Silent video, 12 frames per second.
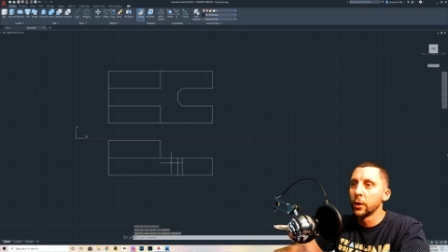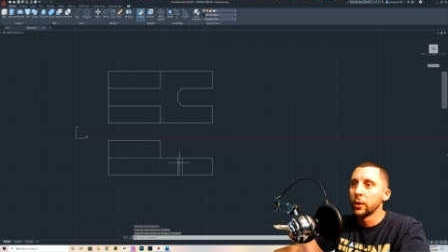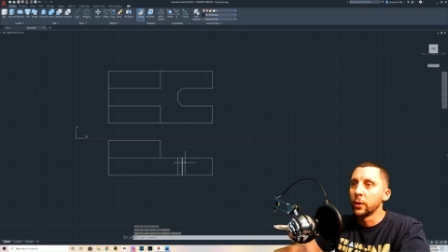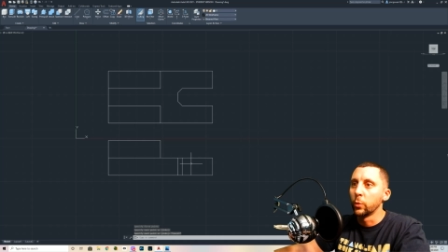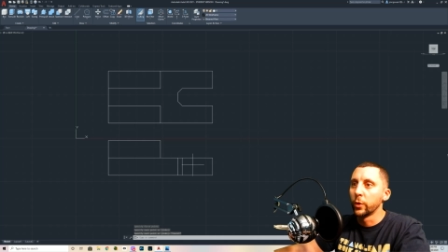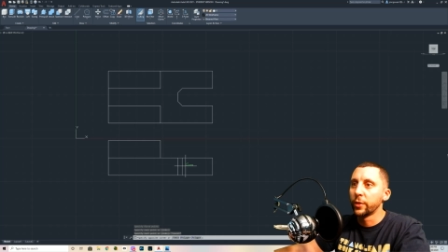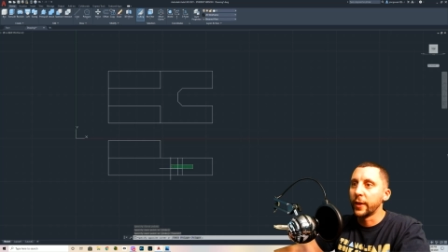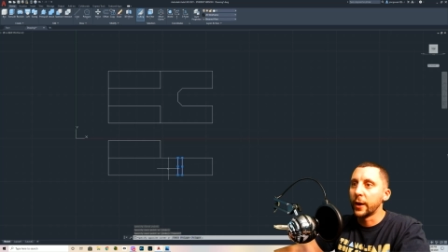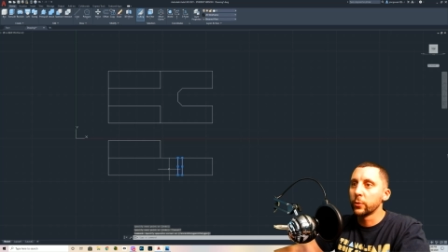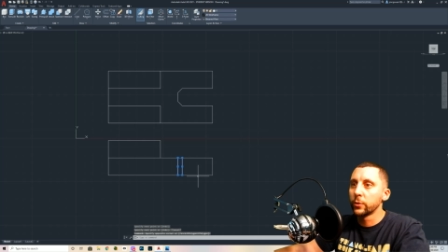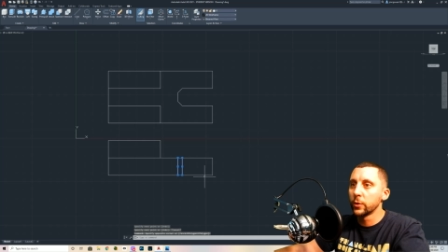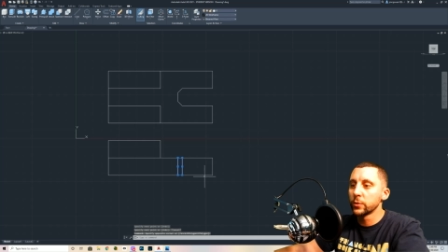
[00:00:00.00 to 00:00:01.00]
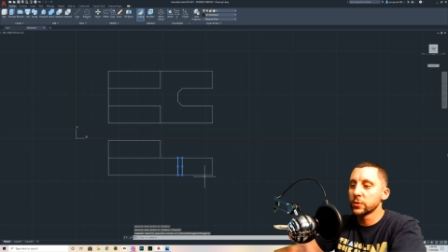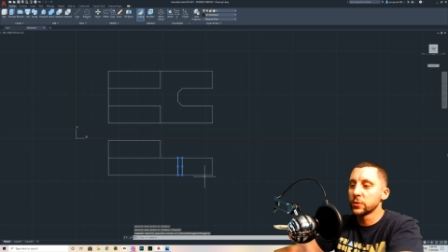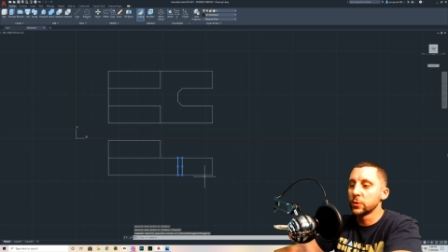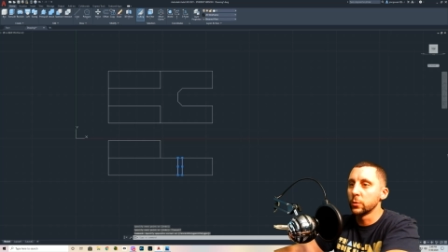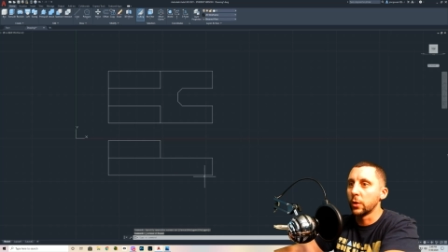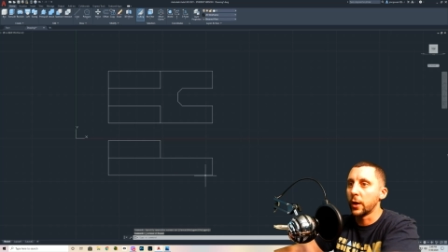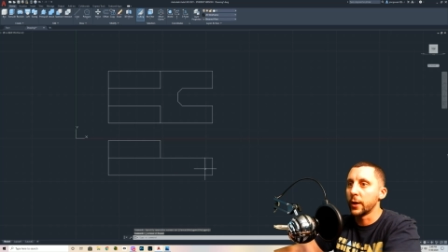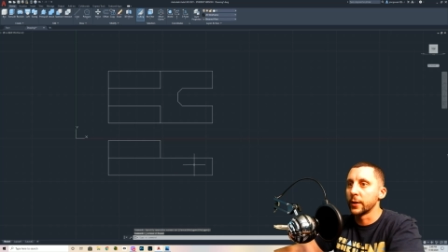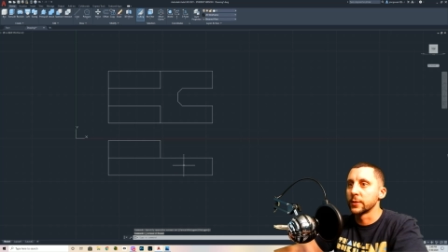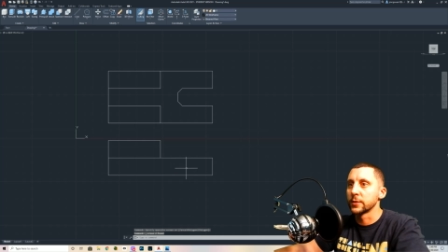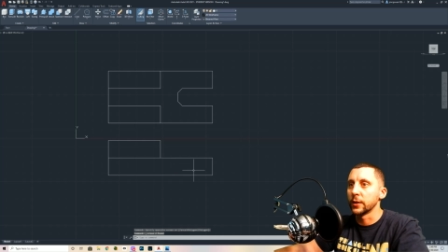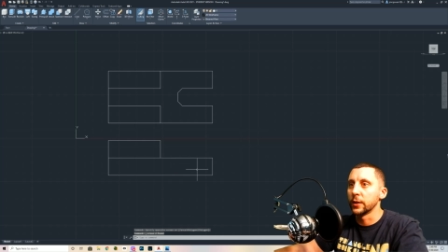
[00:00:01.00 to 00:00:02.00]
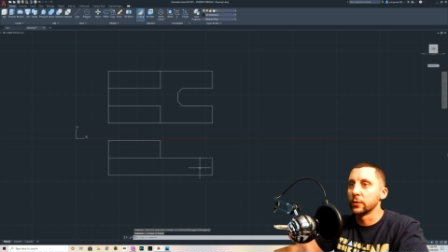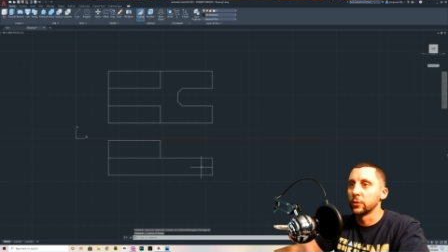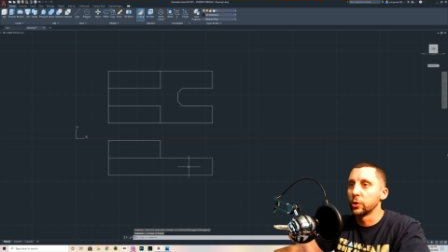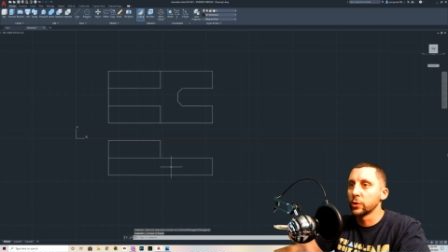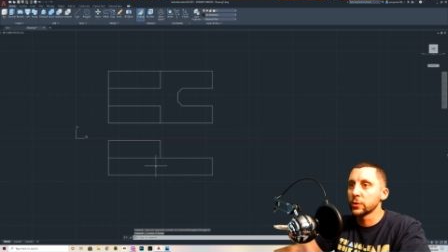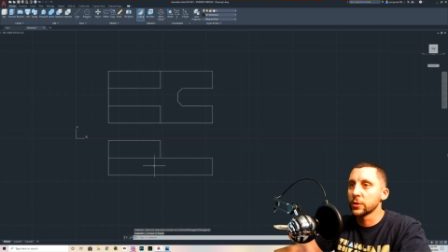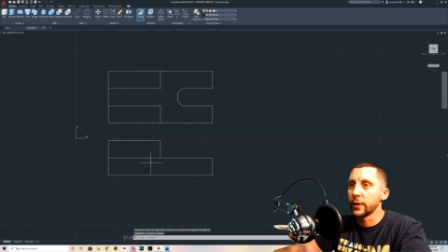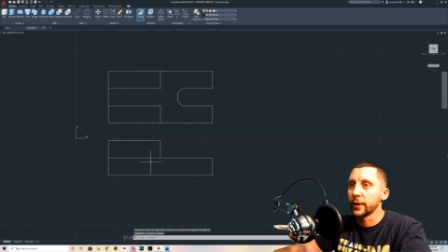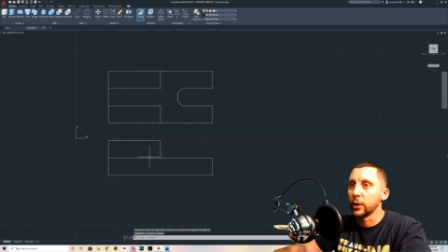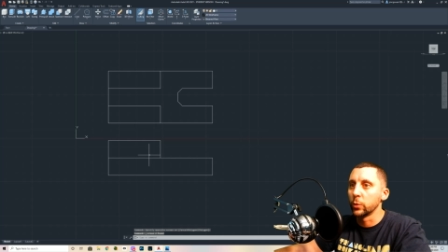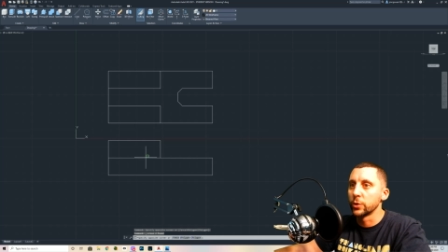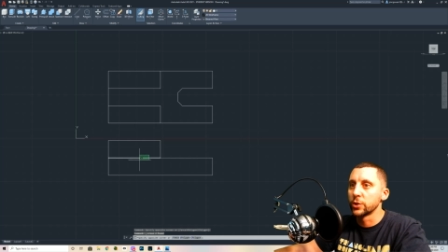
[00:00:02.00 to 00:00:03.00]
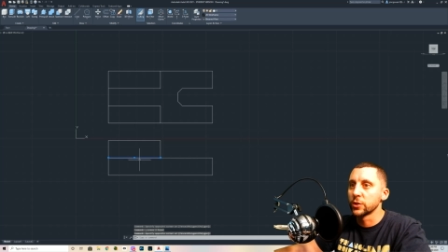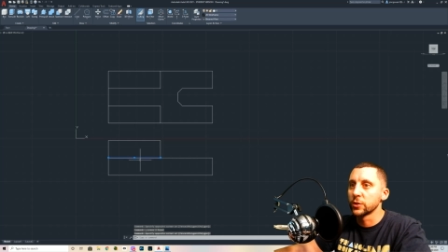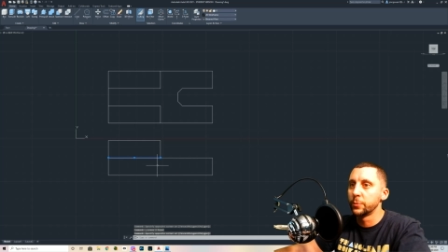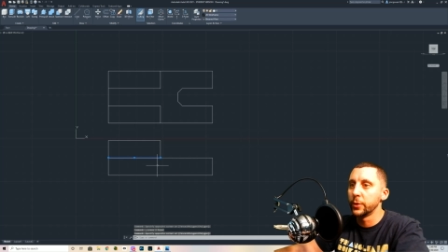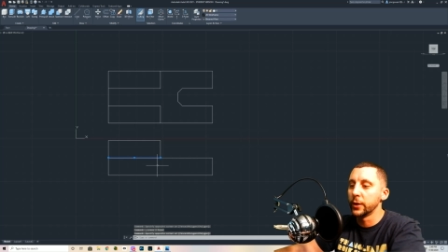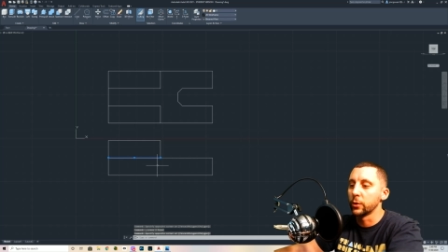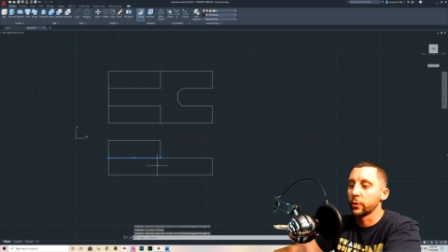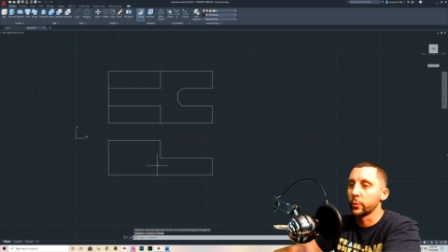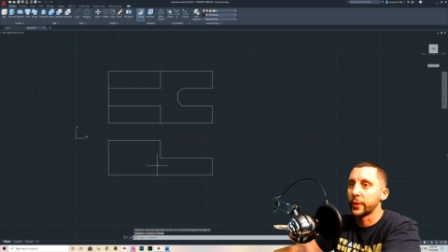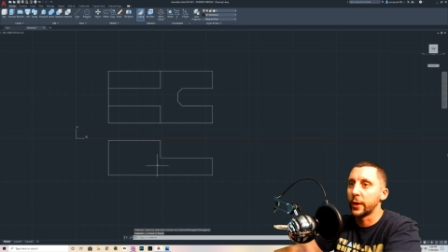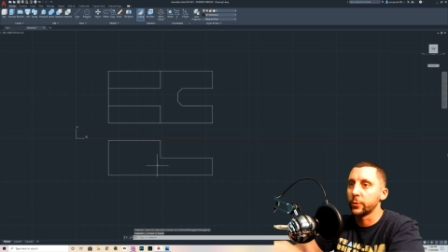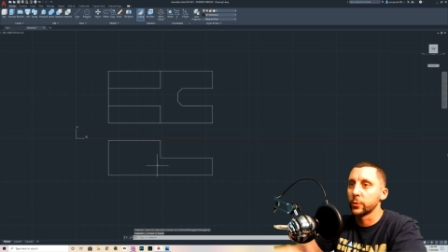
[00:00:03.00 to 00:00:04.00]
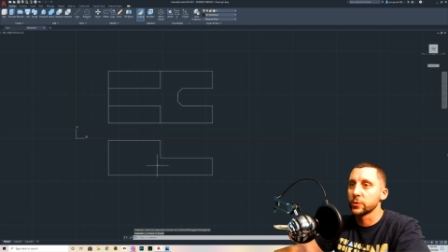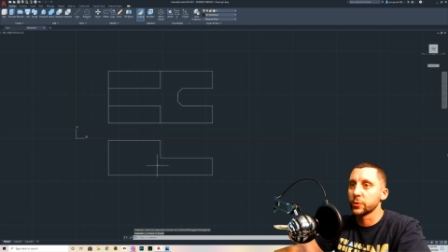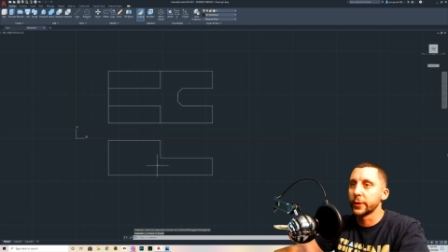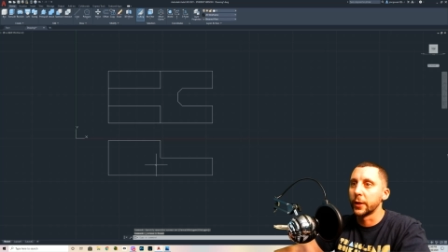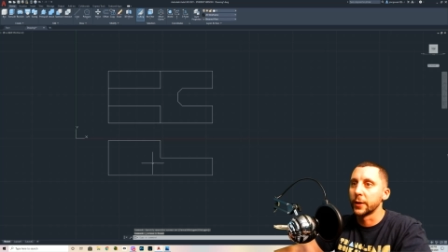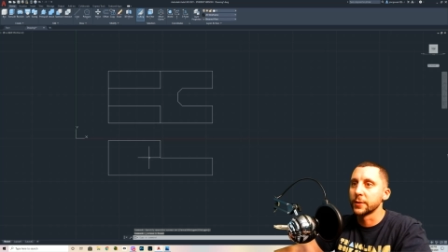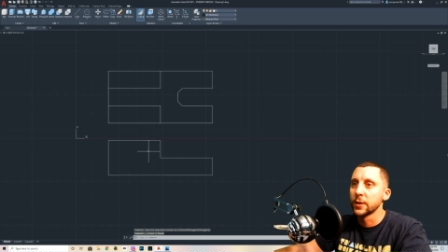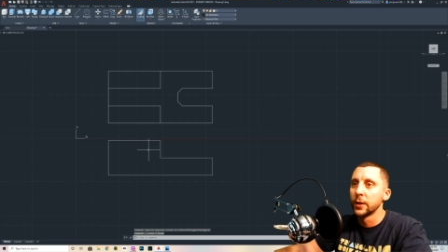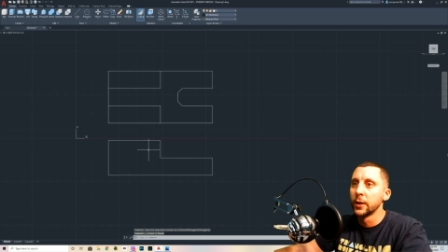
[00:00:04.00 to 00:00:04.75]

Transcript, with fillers: Without those two lines, it looks like it would just be, or without those three lines,